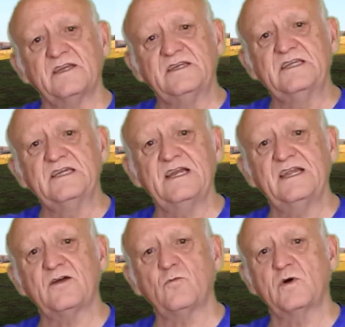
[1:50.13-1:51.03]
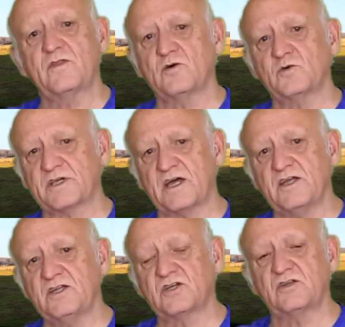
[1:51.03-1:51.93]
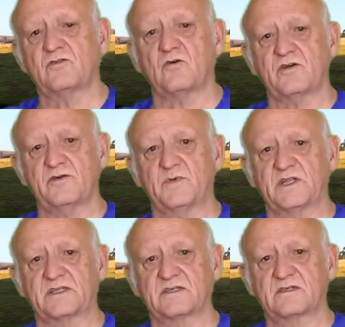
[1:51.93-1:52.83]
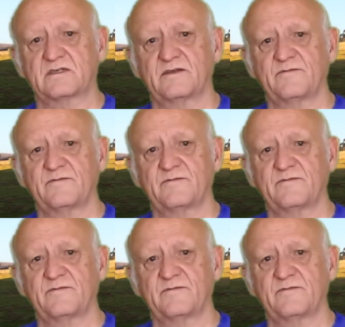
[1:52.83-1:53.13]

dealing with those ancient documents,